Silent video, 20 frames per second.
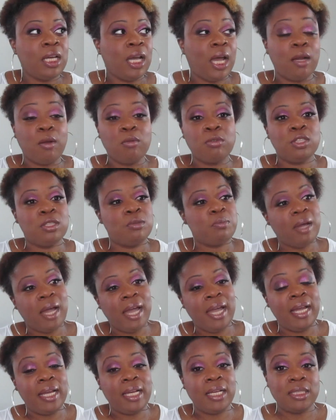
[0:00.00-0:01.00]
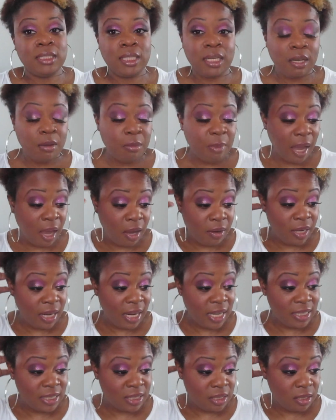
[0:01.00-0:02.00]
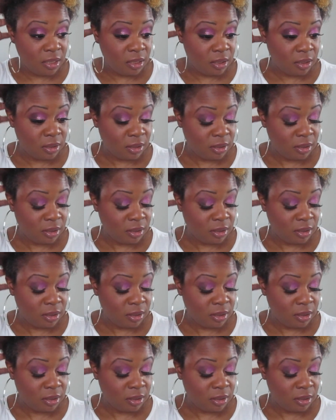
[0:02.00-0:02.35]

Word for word: I don't just buy it because it come out. It has to